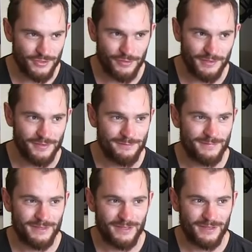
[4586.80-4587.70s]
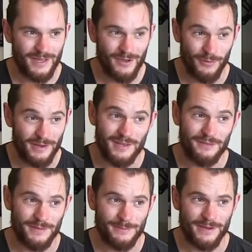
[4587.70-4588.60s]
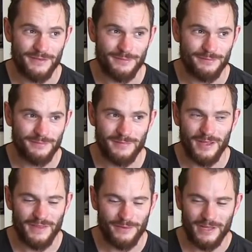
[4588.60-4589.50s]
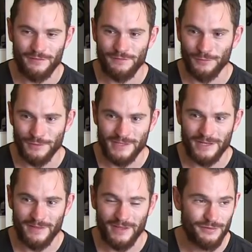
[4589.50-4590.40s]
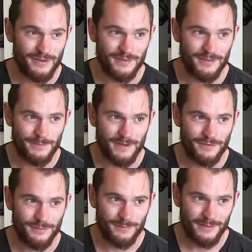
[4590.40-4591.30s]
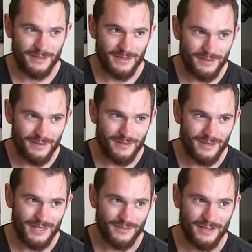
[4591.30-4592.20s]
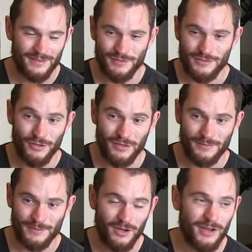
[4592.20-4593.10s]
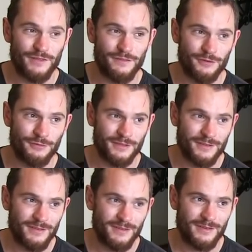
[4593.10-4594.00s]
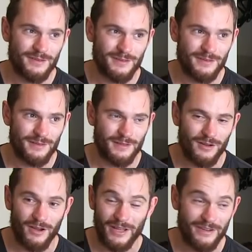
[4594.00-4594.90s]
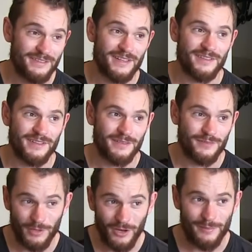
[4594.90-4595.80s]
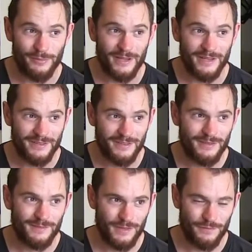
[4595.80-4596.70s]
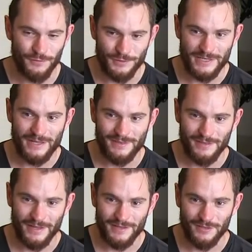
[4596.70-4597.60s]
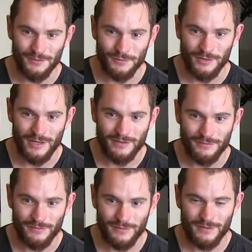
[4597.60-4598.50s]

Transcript: journalism at one end of the spectrum, and then we have 4chan at the other end of the spectrum. And like, so journalism's highly filtered, mm. high identity, high brand. Yeah. 4chan's like a total kind of